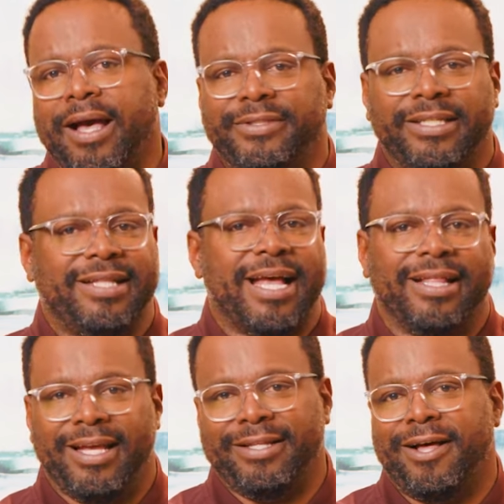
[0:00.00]
Just like
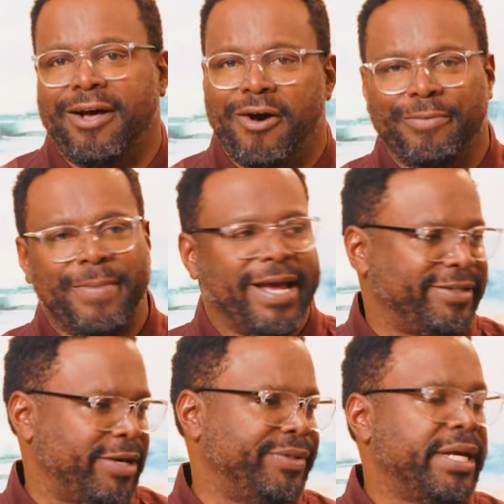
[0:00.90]
all the man
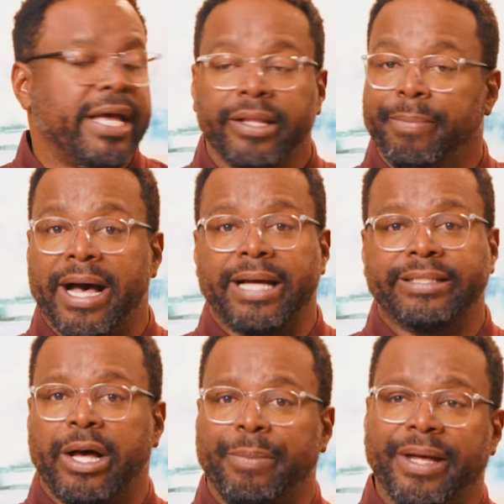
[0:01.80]
said, pond's
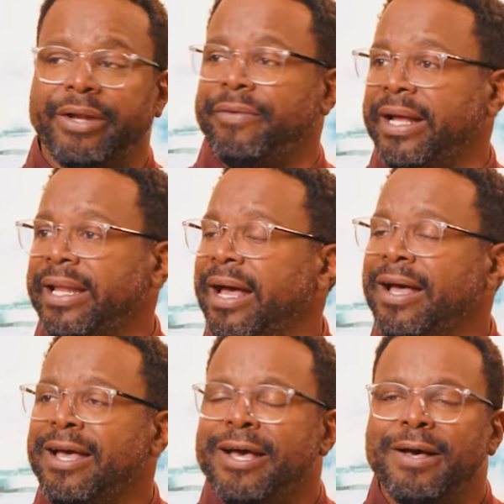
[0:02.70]
all muddy right now.
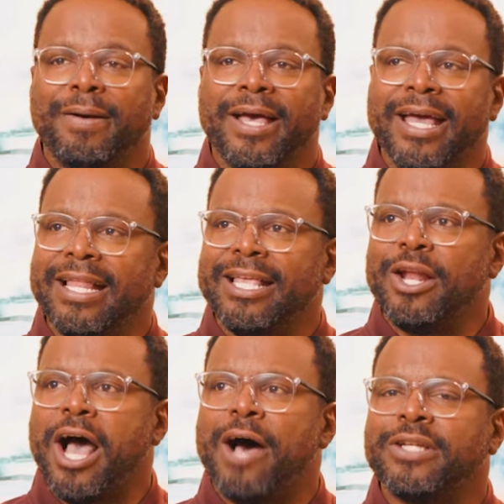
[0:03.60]

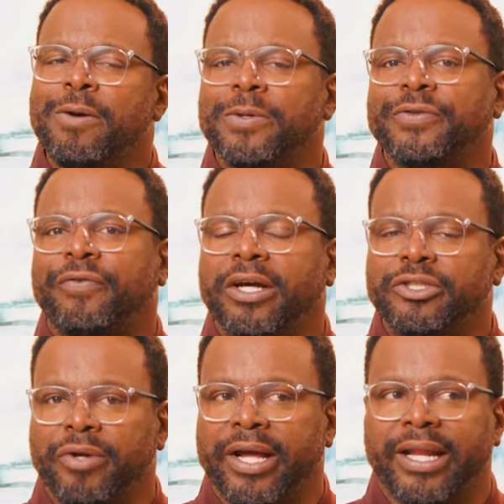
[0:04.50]
I was almost
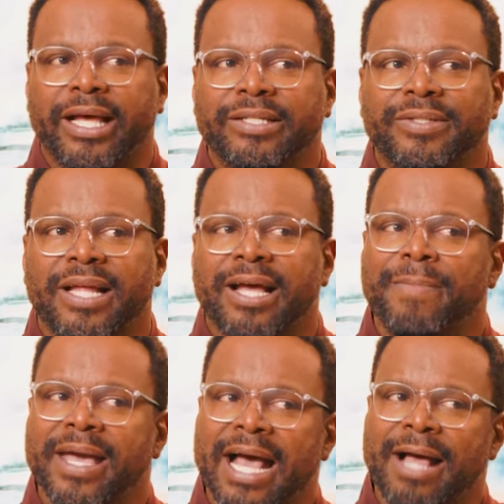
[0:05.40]
frustrated because it's like,
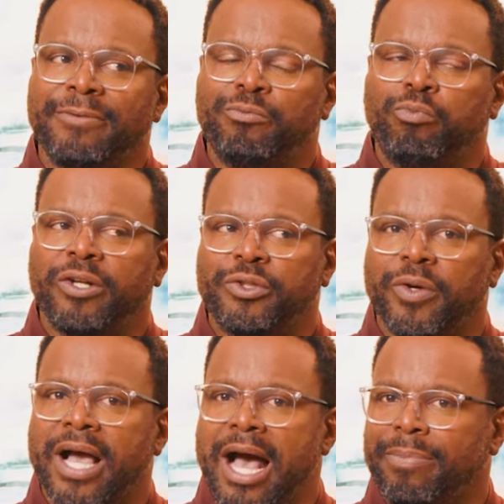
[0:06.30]
man, I brought you a
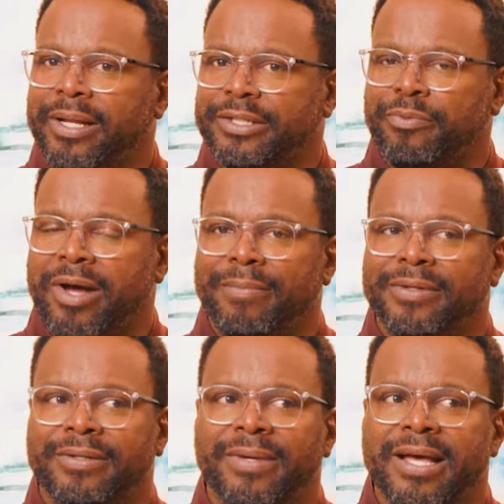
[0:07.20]
complex
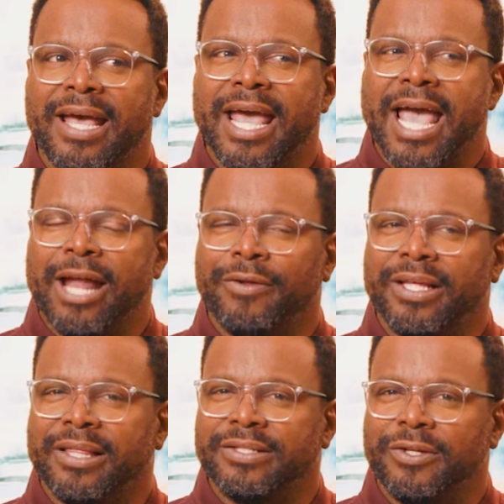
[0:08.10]
problem. I don't
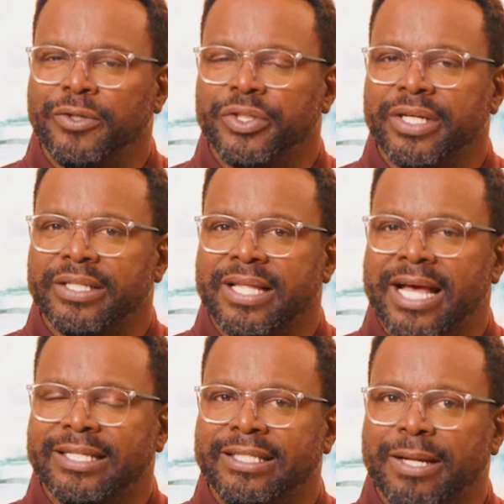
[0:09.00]
think the solution is
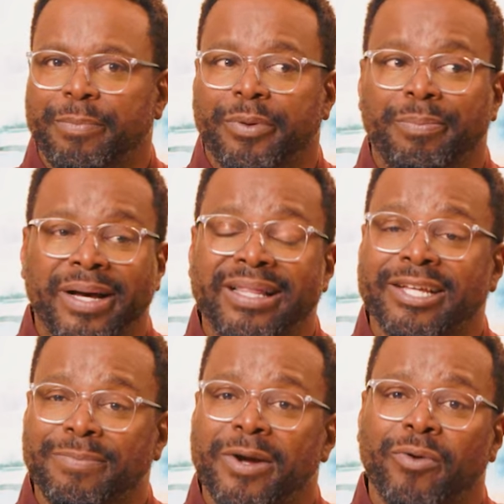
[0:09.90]
that simple, but
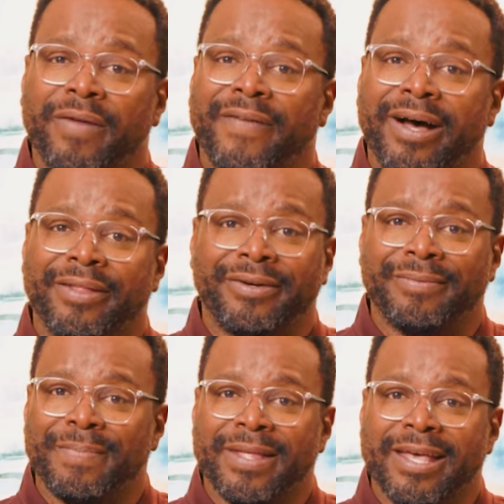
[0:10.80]
that's my grandfather
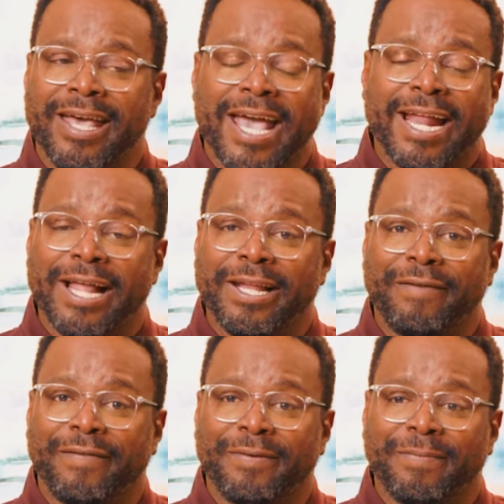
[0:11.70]
and I
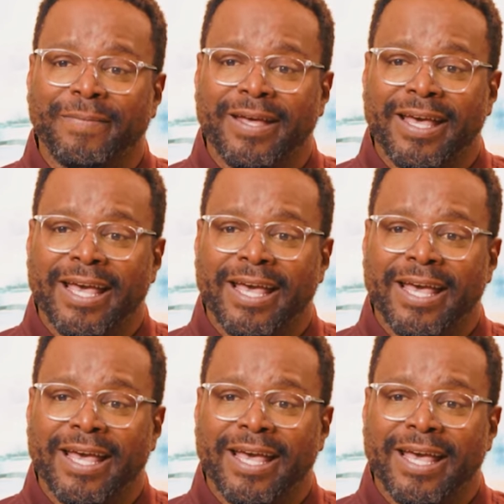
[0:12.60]
love him.